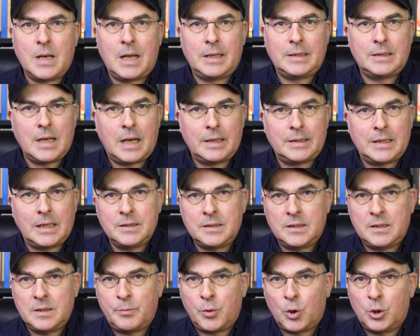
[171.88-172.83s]
and
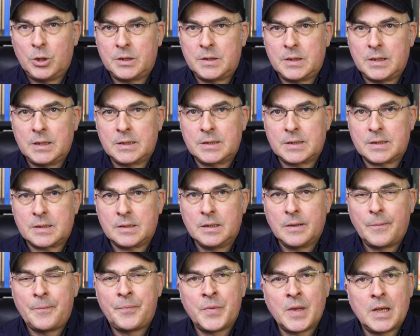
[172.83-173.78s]
identity politics
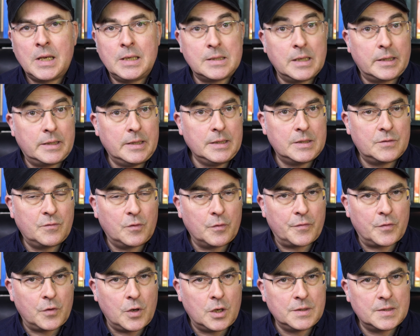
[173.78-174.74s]
is, at least for
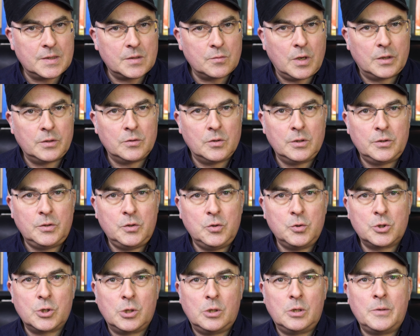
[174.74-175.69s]
France, rather
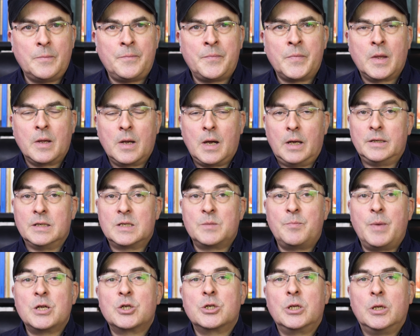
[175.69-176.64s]
unusual and
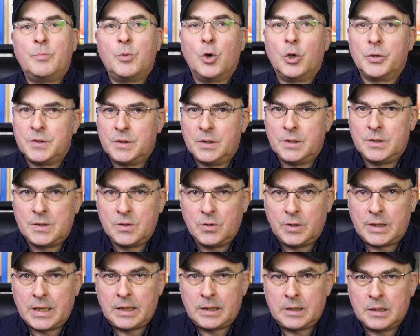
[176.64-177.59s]
especially pertinent
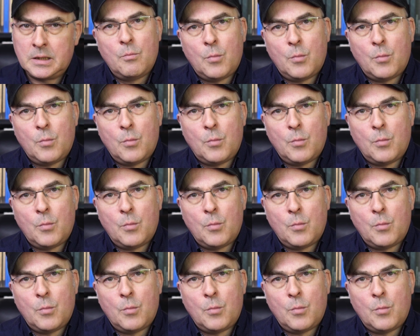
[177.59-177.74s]
today.